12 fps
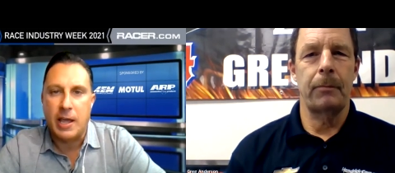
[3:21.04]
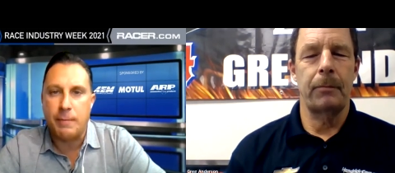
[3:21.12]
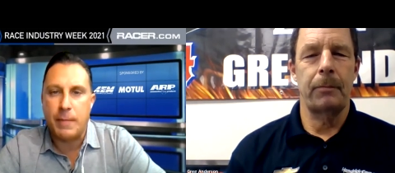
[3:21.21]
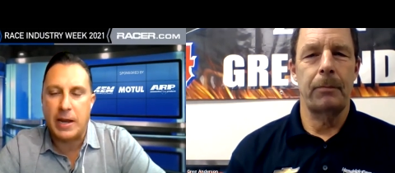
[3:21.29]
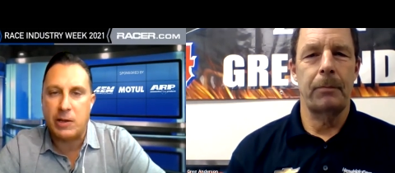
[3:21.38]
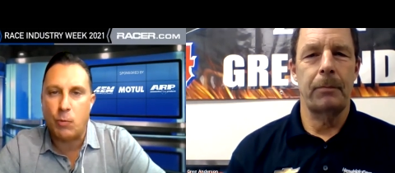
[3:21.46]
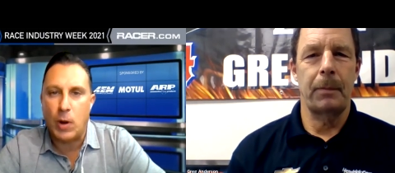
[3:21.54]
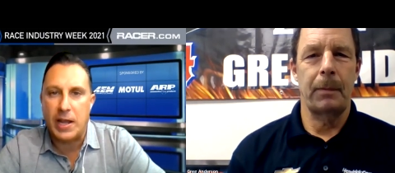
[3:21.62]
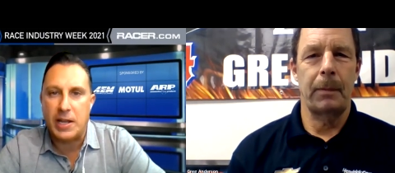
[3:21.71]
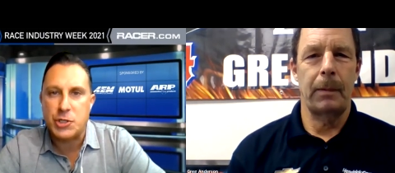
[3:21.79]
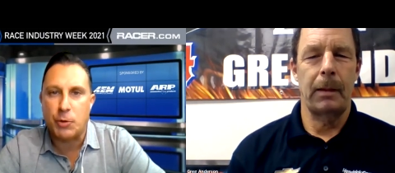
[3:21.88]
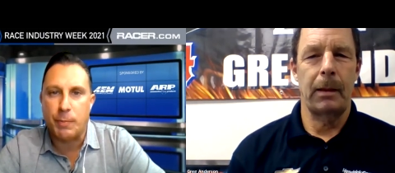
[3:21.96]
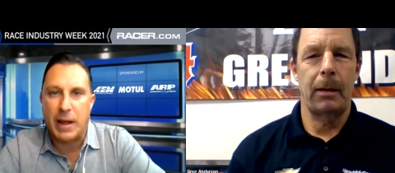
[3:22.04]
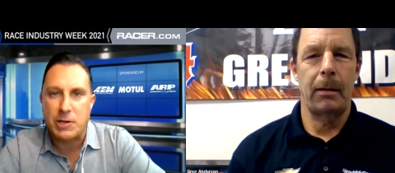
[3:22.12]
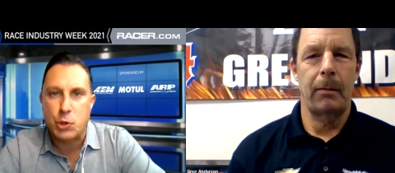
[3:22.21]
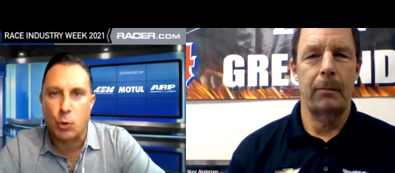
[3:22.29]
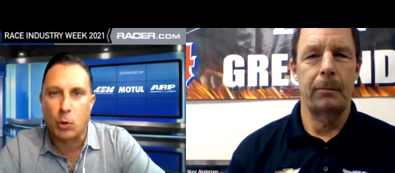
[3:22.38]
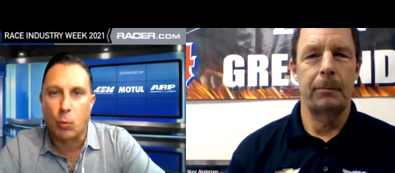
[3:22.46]
Speaker 1: in many ways your
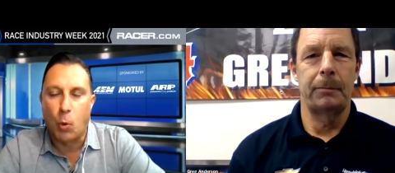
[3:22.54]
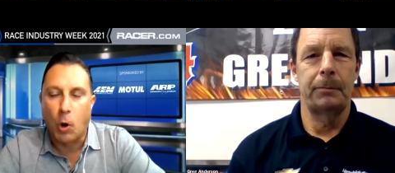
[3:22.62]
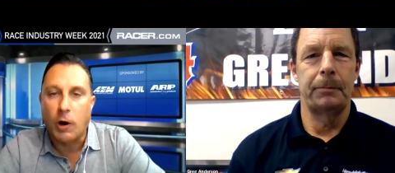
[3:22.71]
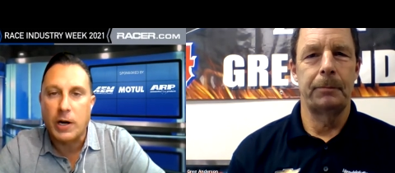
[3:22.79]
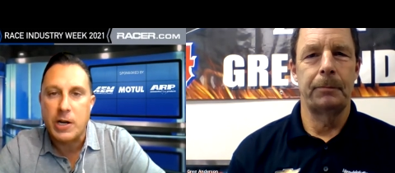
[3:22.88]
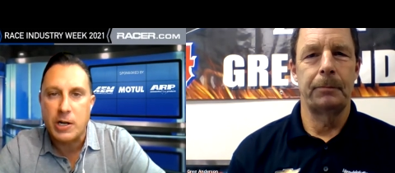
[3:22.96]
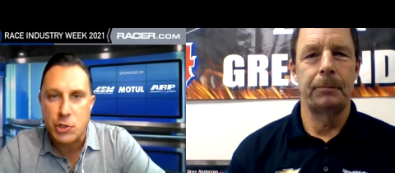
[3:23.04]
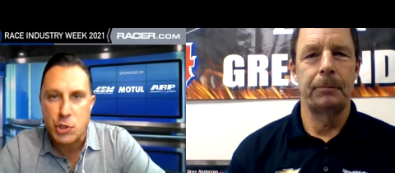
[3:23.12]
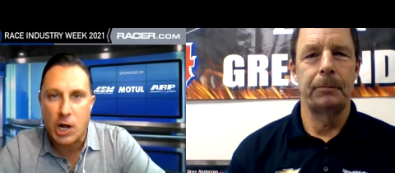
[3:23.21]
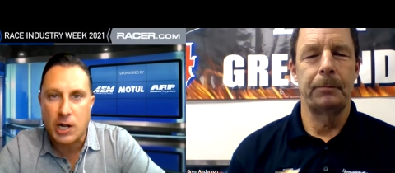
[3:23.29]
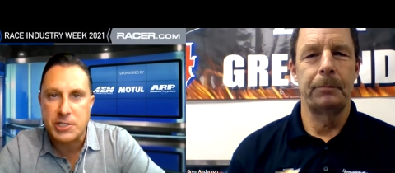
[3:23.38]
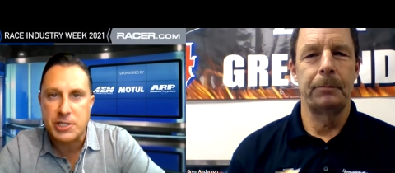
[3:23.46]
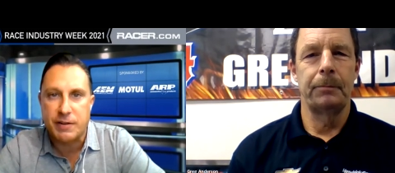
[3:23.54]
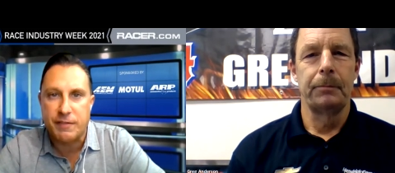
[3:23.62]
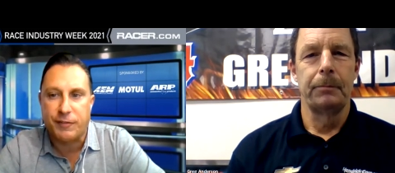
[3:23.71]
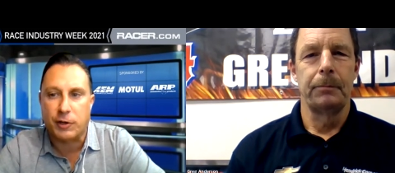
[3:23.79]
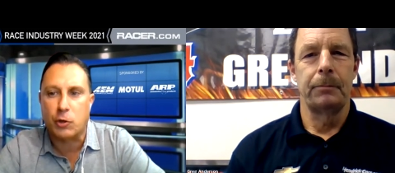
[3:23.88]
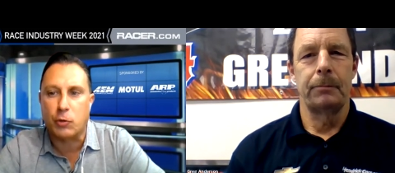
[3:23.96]
mentor, Warren
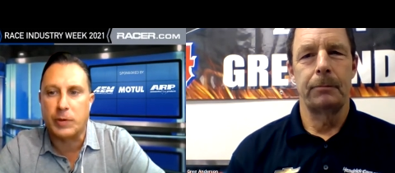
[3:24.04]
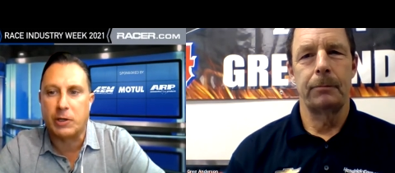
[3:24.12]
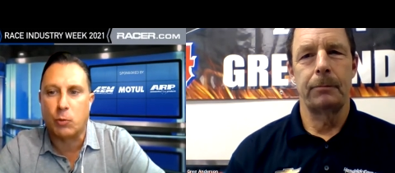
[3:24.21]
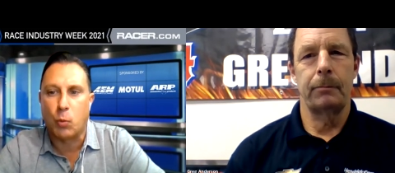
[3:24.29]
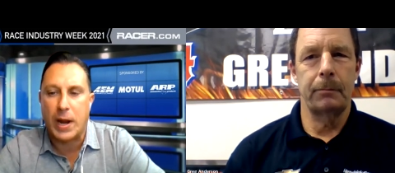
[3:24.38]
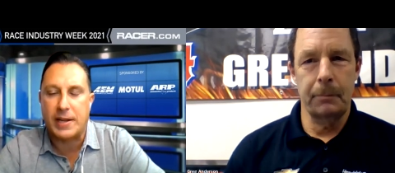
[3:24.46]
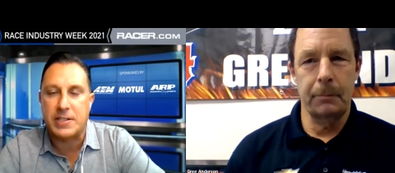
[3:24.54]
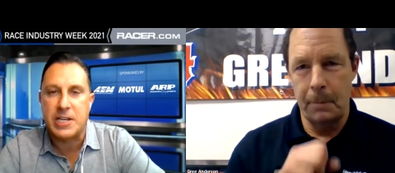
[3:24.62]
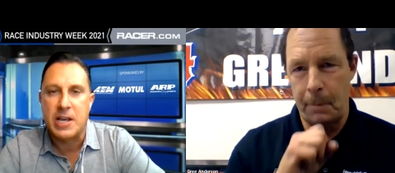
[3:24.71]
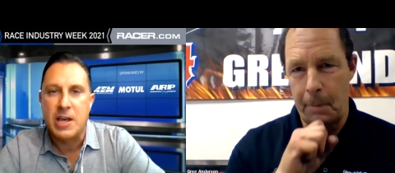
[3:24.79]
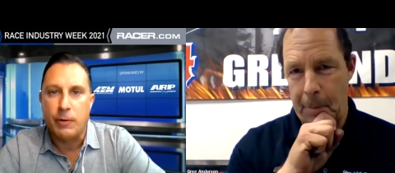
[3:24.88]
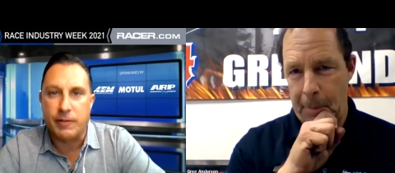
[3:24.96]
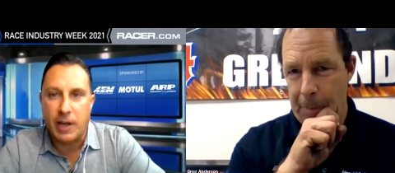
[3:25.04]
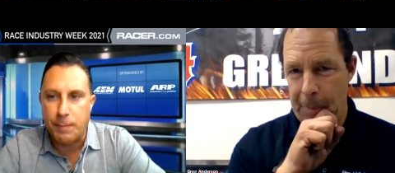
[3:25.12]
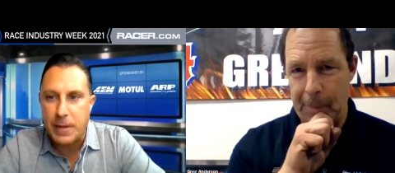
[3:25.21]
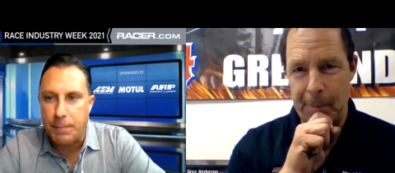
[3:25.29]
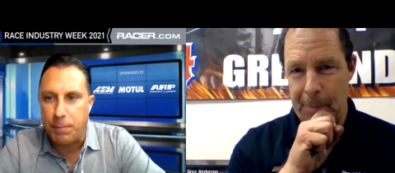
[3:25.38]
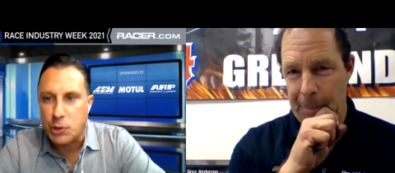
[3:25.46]
Johnson, for career wins. We've
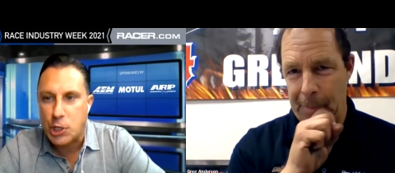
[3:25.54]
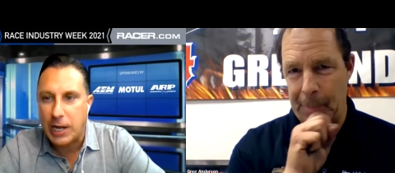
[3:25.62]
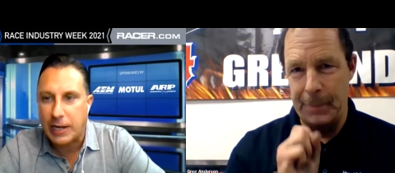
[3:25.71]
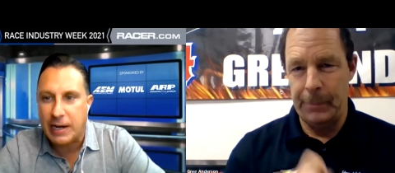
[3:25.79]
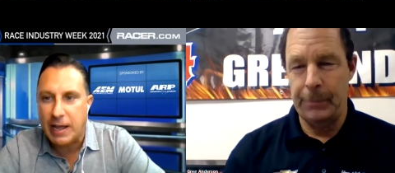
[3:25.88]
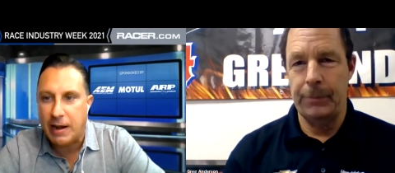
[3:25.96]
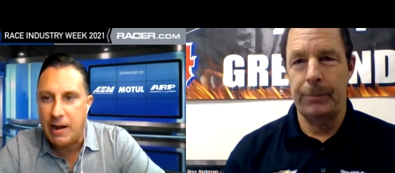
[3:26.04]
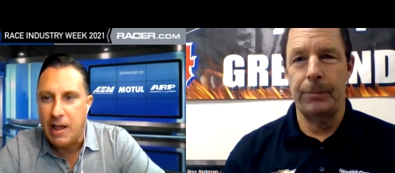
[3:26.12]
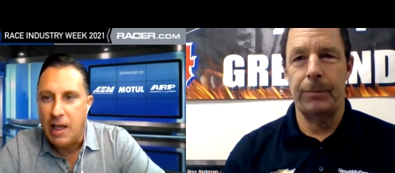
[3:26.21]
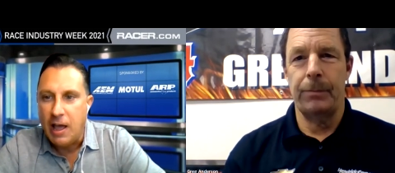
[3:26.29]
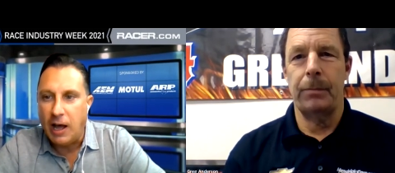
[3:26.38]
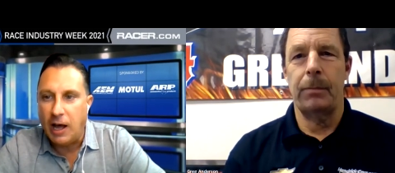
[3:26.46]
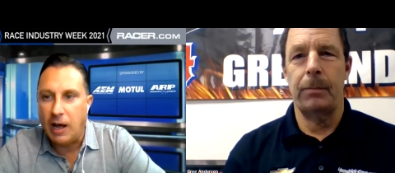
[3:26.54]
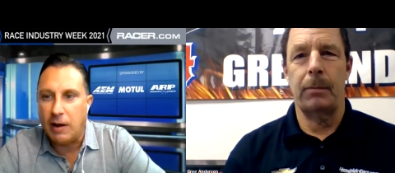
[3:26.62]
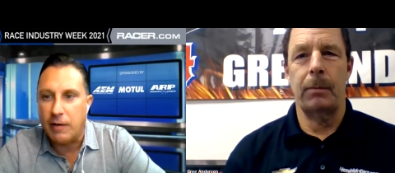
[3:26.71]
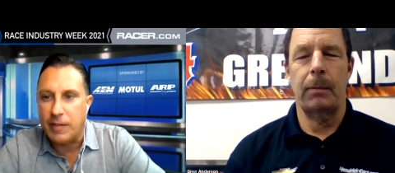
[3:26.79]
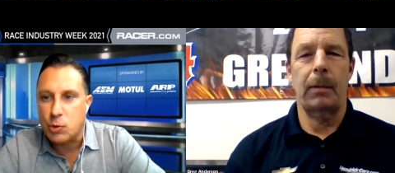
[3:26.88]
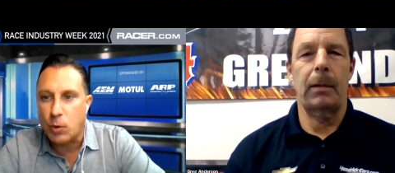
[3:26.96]
got people checking in.
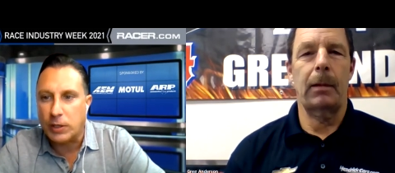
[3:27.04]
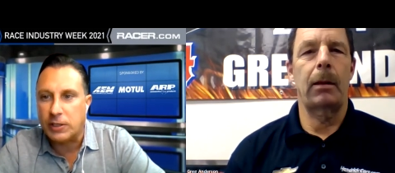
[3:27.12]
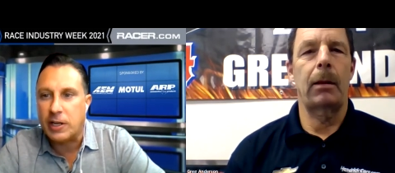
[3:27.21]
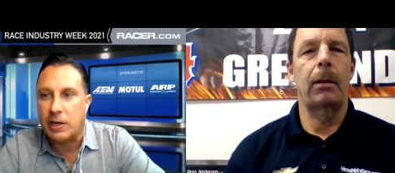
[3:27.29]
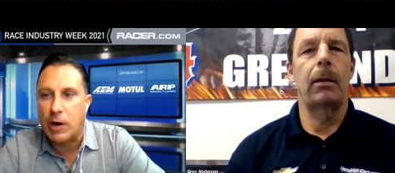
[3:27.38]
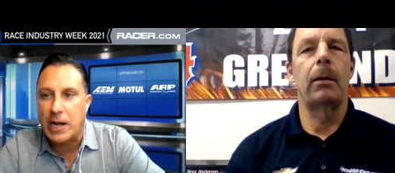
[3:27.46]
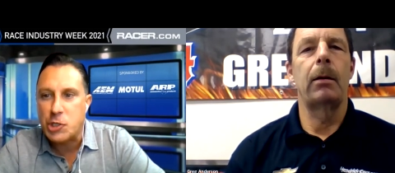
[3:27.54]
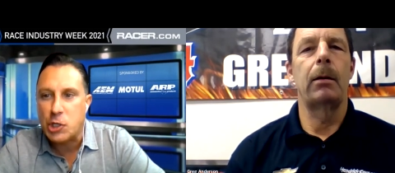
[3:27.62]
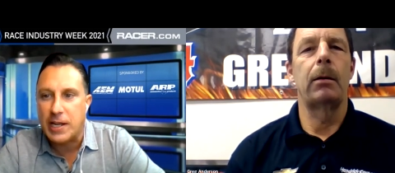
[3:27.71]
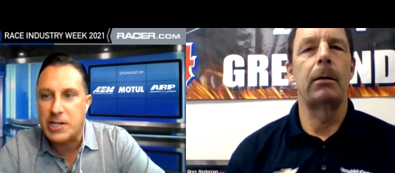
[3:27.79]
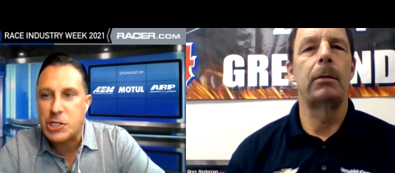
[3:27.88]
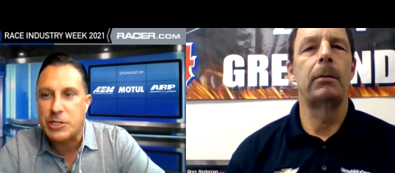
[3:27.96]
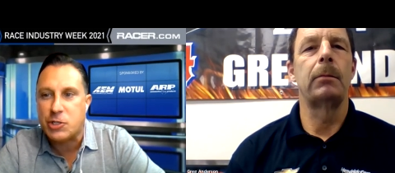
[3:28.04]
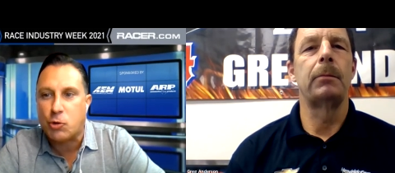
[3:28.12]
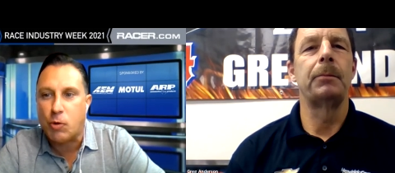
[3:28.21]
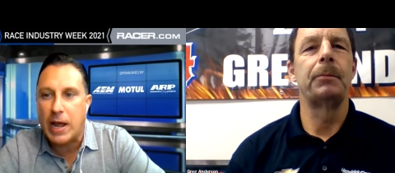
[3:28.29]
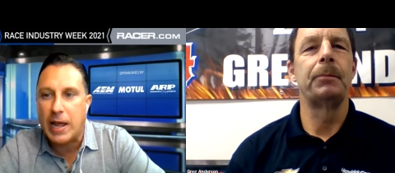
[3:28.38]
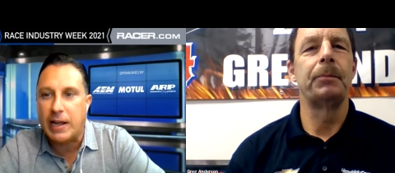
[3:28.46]
Uh, this one,
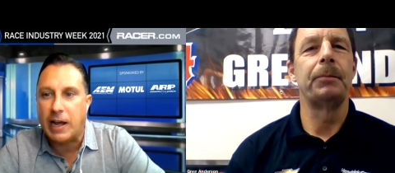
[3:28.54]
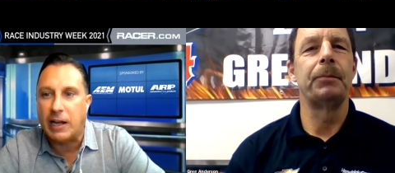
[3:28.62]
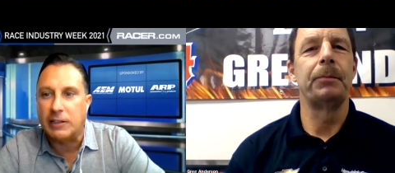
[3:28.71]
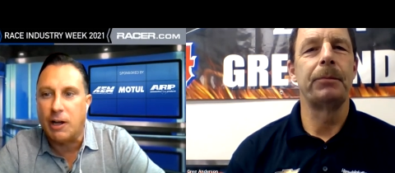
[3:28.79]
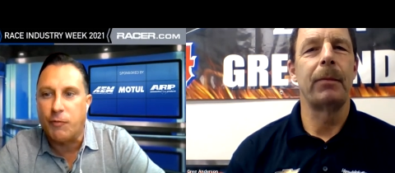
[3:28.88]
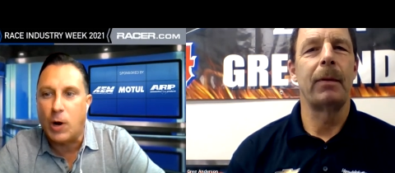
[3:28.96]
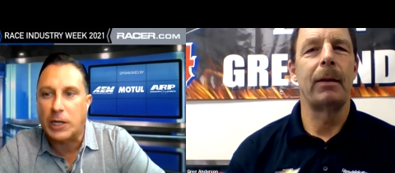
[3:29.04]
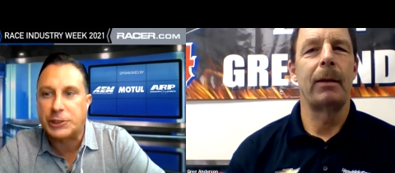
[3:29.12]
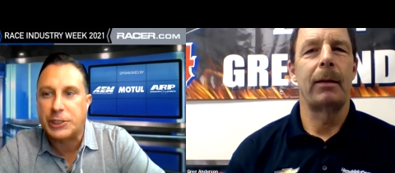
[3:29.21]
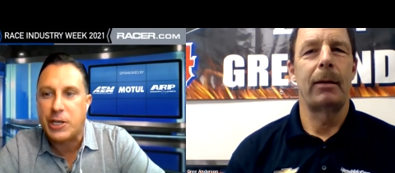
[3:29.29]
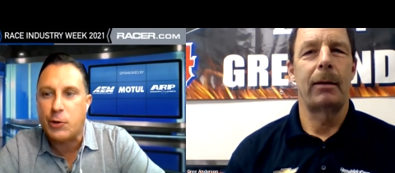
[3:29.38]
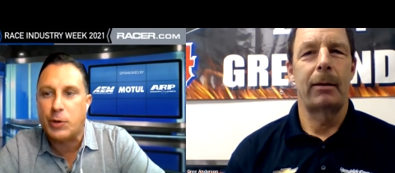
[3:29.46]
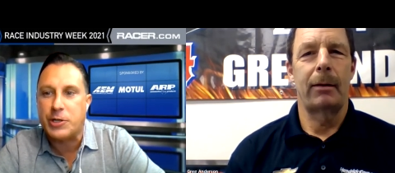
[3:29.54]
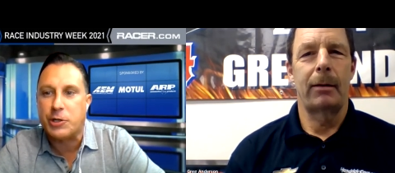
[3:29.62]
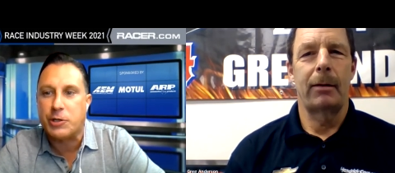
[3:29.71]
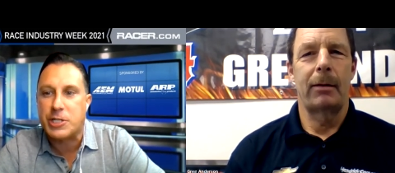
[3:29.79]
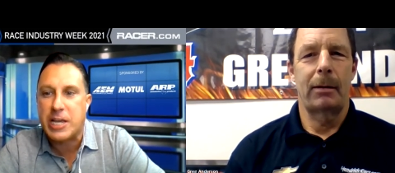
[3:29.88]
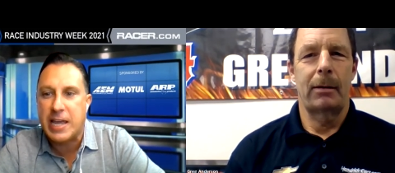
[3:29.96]
congratulations, Greg. I love watching you and
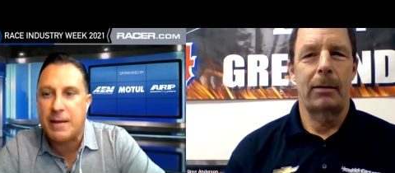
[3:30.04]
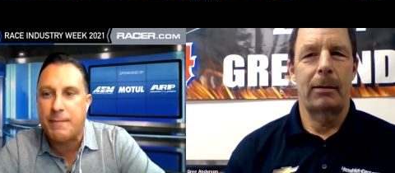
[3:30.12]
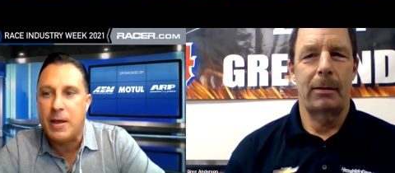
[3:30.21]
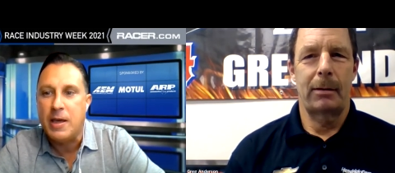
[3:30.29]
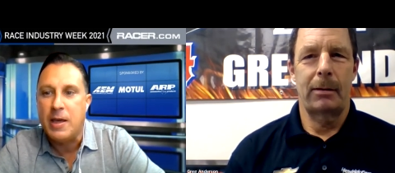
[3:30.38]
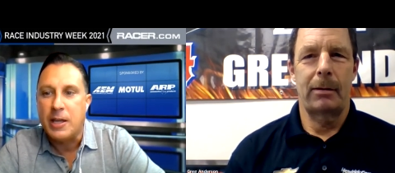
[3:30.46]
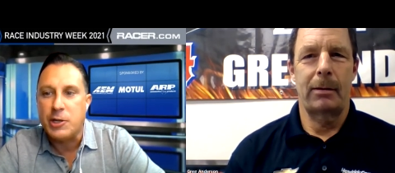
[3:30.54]
your team.